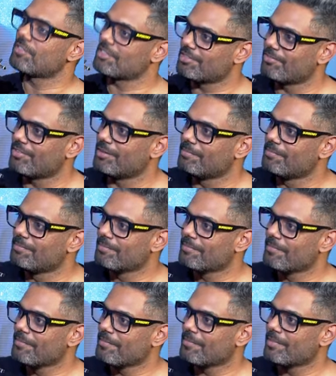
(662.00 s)
our first film.
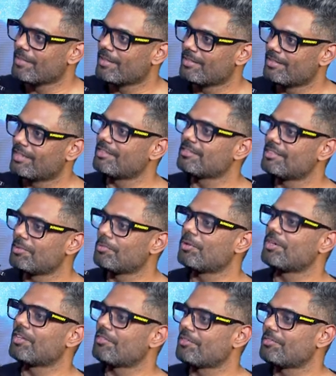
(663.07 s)
That is the
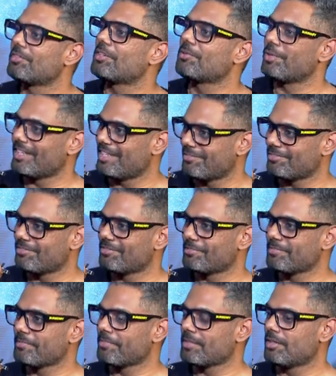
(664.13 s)
amount of effort we give.
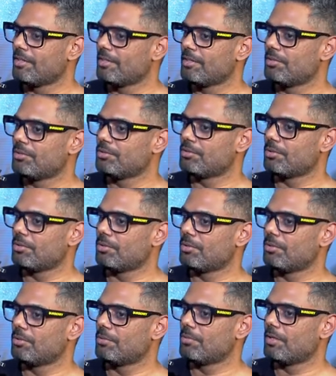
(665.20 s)
So,